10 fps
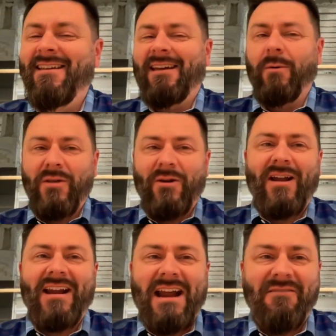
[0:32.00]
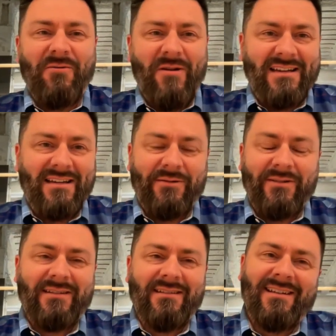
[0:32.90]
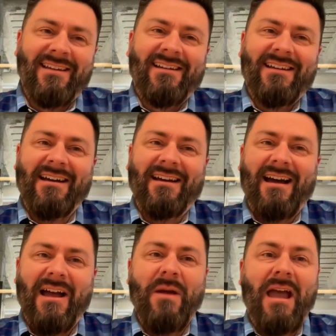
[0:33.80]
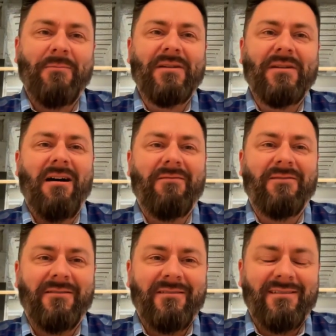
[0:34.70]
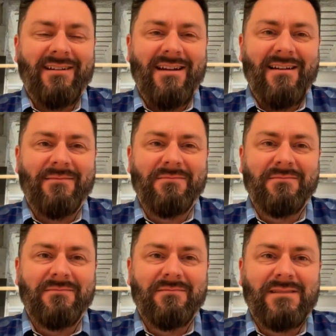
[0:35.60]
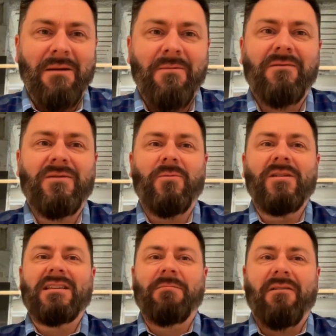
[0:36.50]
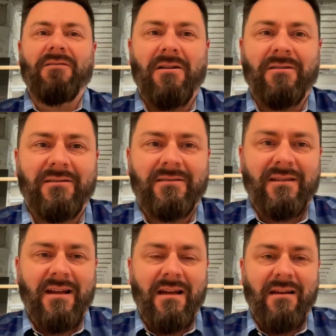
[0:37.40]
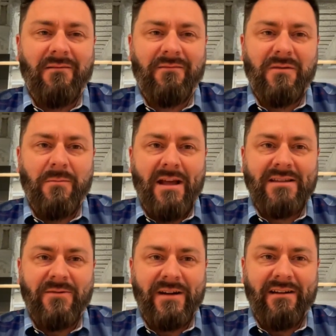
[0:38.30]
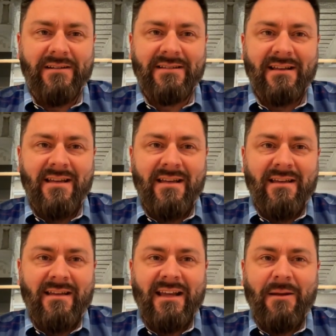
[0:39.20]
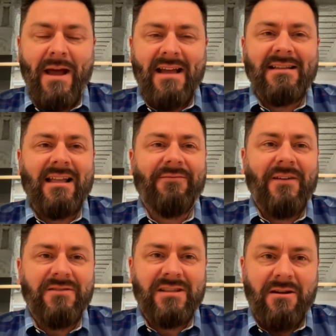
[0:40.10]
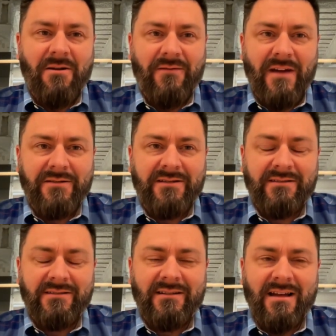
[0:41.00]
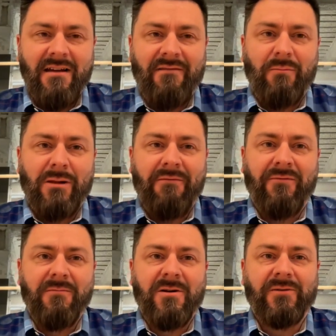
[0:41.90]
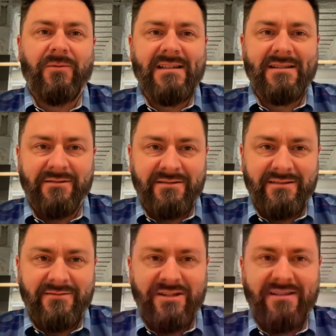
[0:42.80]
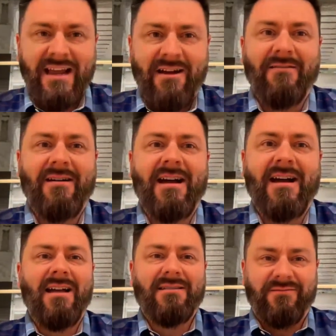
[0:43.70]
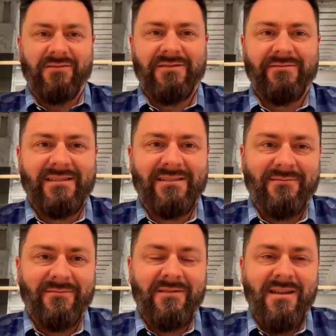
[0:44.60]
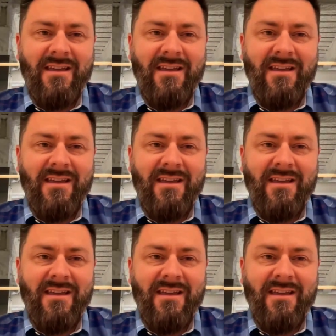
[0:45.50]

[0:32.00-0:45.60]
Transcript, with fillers: And whether or not I have the right to do it, uh, I'm happy to offer um, some of the wisdom I've garnered uh, from the past 20 years. In a past life, I was the co founder of a platform called RaiseDonors, which is how I got to Virtuous.